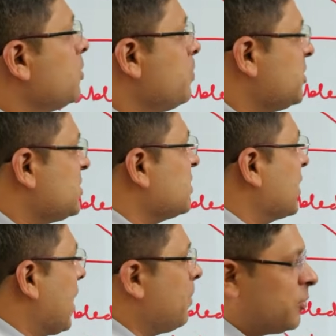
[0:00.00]
bridges the
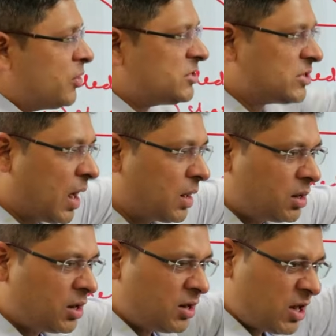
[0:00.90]
gap between
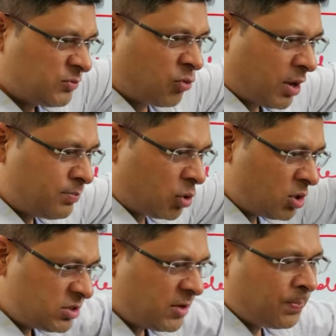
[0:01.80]
Sagar, India's foreign
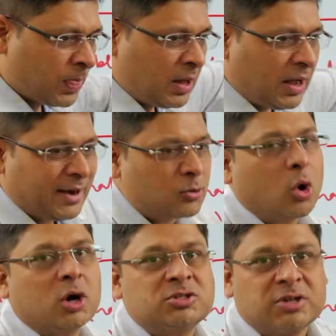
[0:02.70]
policy, and
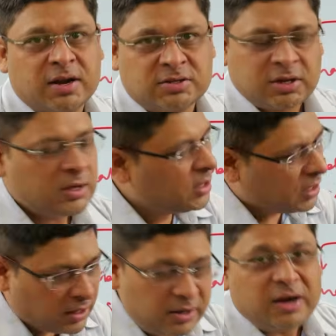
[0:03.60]
Quad strategy.
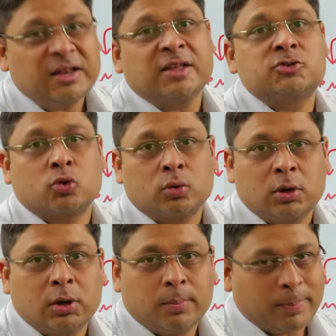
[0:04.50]
Indeed, that is true,
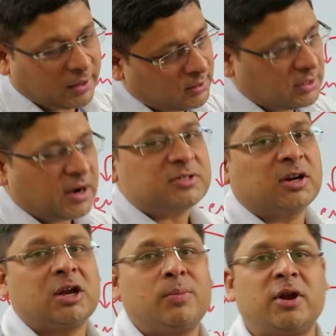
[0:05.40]
but there are
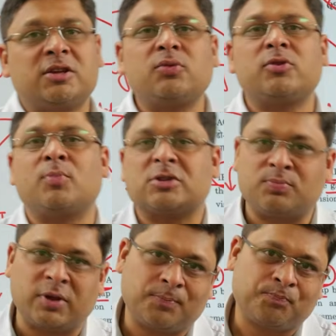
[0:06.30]
certain limitations which must
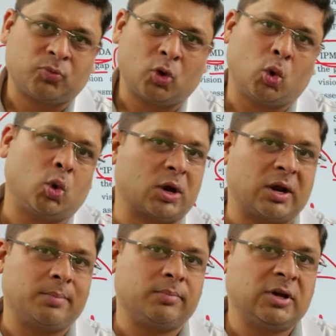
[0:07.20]
be
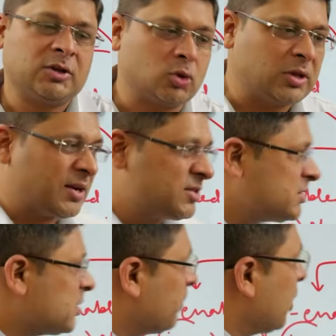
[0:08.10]
overcome. So
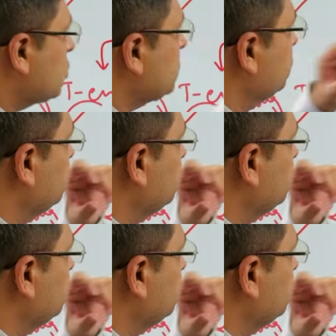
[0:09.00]
that's about